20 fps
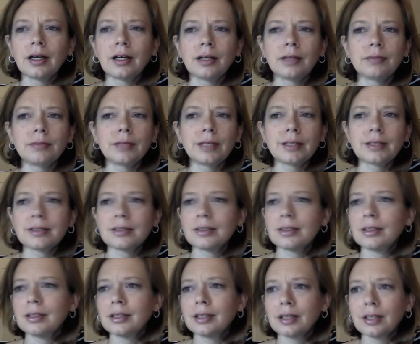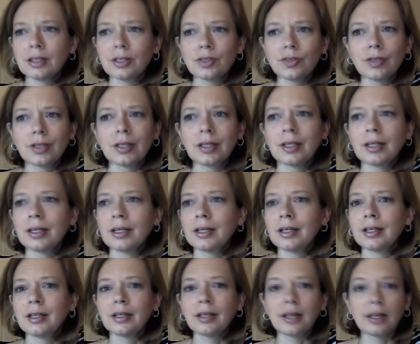and Nessie and Katrina,
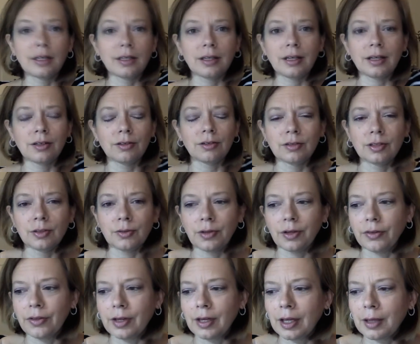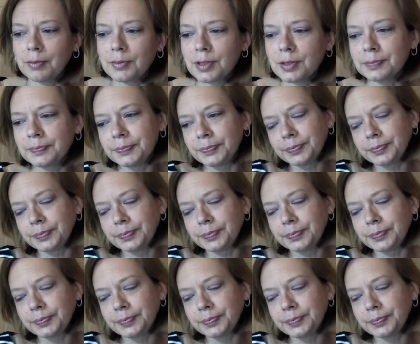and I don't know all the names.